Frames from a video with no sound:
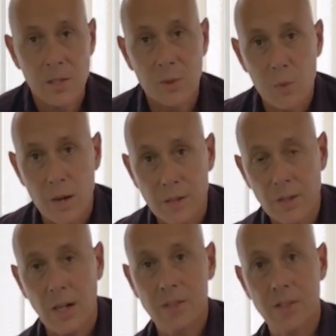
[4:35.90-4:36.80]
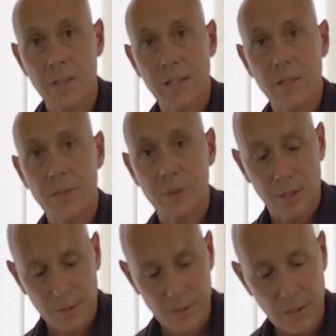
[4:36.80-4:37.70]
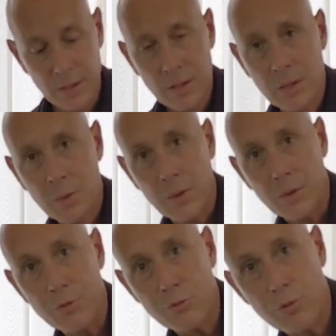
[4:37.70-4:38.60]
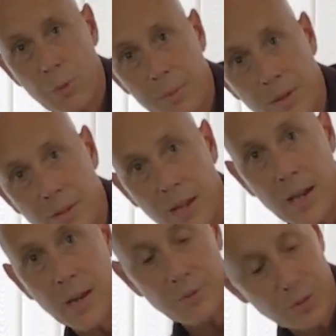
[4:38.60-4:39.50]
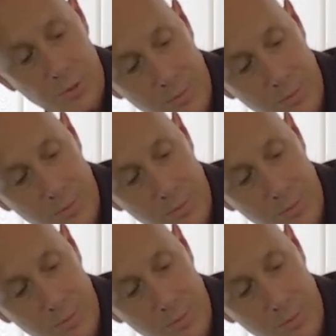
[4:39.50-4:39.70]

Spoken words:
quite nicely into another where we're dropping down, just